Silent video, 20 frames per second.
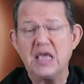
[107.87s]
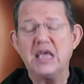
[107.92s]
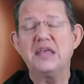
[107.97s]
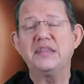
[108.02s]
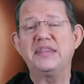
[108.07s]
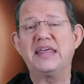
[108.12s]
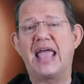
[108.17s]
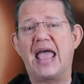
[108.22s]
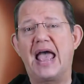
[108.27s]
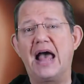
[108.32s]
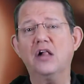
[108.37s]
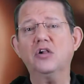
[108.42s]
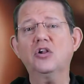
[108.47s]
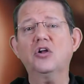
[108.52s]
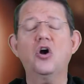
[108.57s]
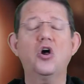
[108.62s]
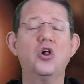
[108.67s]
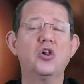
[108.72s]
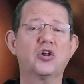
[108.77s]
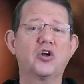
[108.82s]
The
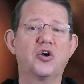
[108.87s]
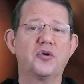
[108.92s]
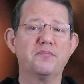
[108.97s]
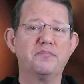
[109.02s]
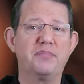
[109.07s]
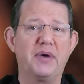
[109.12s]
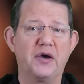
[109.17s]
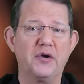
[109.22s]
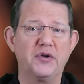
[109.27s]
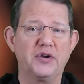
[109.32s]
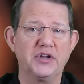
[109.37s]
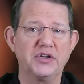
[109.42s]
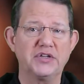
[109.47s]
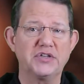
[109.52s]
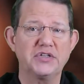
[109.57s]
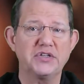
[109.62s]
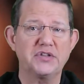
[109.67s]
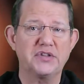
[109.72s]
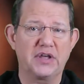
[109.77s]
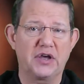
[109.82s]
alcohol
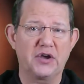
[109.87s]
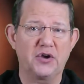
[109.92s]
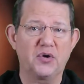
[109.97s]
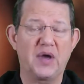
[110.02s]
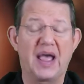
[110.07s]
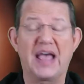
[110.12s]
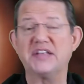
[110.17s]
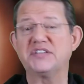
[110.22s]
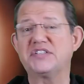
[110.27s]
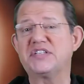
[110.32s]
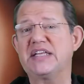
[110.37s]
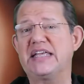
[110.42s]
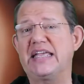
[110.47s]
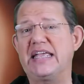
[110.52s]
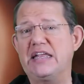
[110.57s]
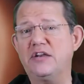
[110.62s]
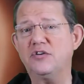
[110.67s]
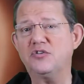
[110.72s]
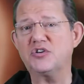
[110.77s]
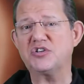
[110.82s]
component, though, has the
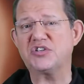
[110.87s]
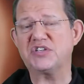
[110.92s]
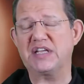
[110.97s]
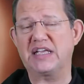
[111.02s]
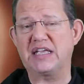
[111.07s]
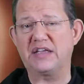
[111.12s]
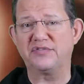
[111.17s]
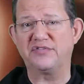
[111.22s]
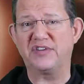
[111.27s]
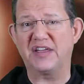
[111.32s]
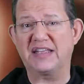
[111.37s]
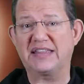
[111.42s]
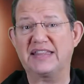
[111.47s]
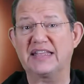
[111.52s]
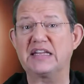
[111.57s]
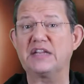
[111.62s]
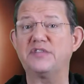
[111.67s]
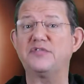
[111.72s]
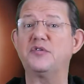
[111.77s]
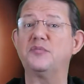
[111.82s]
interesting effect
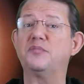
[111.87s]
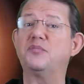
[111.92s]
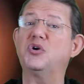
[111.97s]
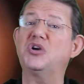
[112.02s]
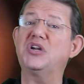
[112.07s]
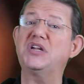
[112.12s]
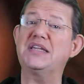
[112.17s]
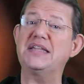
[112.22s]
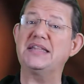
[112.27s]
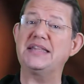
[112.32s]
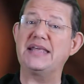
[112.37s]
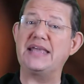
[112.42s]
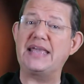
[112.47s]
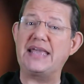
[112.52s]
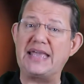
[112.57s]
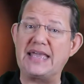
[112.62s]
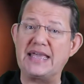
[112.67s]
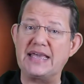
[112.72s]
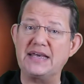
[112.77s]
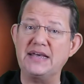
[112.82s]
that if you put it in the
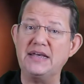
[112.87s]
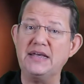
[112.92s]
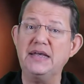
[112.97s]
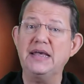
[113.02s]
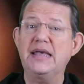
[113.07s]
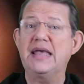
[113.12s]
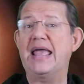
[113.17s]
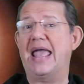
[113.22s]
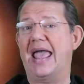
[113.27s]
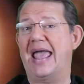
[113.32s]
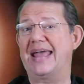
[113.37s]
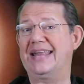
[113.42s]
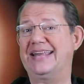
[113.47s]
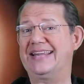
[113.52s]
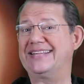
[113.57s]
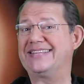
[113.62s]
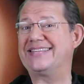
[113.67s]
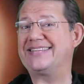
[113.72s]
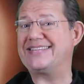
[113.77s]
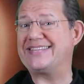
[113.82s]
ear and
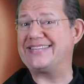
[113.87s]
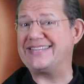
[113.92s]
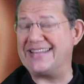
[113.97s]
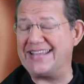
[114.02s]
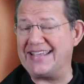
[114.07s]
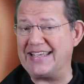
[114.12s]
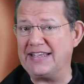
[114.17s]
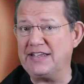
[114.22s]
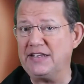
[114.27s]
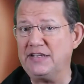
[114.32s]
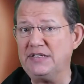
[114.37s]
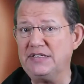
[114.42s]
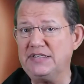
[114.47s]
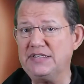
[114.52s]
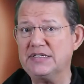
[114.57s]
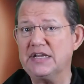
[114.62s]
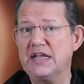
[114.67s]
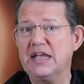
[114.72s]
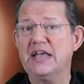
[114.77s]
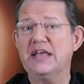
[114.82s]
it
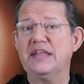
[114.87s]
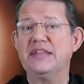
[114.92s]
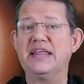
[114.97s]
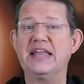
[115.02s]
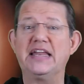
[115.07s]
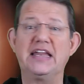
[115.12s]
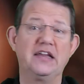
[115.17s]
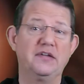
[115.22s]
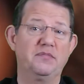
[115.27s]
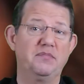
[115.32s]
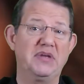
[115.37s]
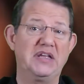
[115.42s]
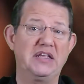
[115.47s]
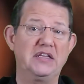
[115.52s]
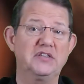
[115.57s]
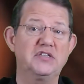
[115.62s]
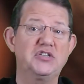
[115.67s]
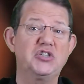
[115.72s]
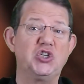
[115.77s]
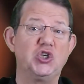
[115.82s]
stings, then it
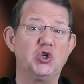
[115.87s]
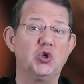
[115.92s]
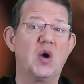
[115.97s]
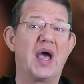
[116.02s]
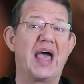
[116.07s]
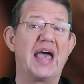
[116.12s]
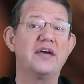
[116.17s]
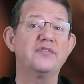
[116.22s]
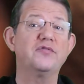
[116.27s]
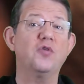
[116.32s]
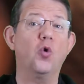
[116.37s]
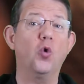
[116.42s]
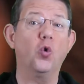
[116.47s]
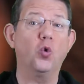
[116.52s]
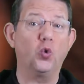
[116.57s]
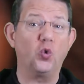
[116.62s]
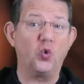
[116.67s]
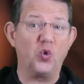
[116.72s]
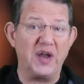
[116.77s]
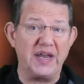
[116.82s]
means you have
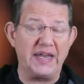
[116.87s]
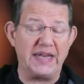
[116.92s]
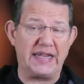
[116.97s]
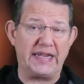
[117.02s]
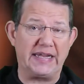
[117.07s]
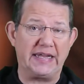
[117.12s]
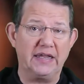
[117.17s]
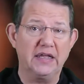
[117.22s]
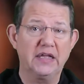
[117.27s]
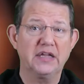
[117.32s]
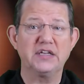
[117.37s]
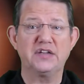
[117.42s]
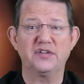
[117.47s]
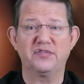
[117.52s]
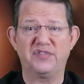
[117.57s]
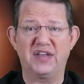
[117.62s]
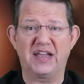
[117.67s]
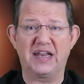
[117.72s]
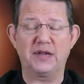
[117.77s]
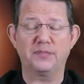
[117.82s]
already
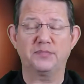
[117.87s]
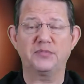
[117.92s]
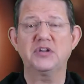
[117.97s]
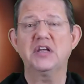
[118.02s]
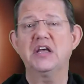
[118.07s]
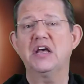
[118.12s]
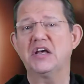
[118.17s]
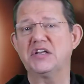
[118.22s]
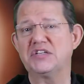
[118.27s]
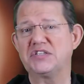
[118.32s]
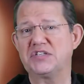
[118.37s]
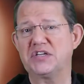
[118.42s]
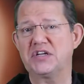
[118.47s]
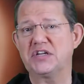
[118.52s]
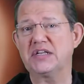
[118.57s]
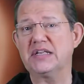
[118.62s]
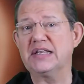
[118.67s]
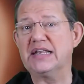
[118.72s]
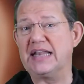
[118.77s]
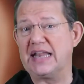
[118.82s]
developed a
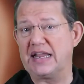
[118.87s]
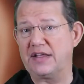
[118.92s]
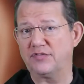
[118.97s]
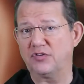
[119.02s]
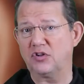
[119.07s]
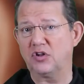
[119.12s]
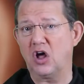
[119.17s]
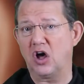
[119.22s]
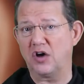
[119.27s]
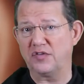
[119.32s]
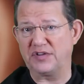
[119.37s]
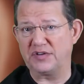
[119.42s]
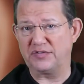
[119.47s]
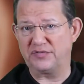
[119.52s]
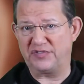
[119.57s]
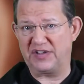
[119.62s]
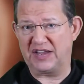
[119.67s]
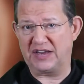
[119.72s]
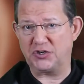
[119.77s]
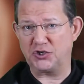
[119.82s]
certain level of
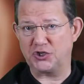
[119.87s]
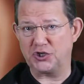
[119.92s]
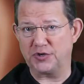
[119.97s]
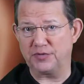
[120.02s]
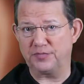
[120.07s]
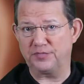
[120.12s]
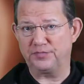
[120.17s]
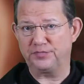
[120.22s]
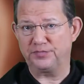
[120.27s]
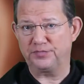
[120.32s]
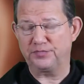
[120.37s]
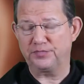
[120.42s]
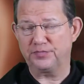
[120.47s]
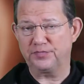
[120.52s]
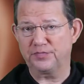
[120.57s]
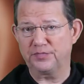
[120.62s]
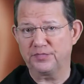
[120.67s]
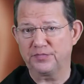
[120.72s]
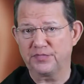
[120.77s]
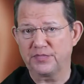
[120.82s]
infection.
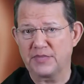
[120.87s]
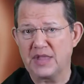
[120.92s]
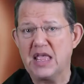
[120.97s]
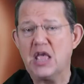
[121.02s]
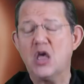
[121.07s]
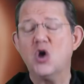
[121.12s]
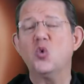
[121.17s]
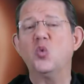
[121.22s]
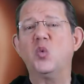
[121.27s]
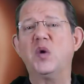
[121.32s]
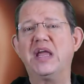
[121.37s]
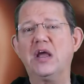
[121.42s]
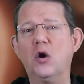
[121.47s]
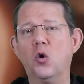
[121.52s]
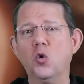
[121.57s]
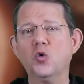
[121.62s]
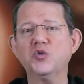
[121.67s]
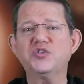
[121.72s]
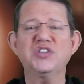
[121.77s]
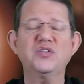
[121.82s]
We
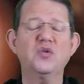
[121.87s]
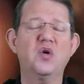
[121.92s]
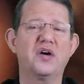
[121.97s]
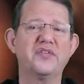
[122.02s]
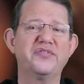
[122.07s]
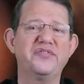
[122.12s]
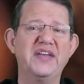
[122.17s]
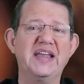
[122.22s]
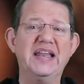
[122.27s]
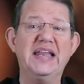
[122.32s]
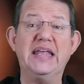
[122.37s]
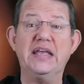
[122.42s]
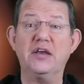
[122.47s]
also are fairly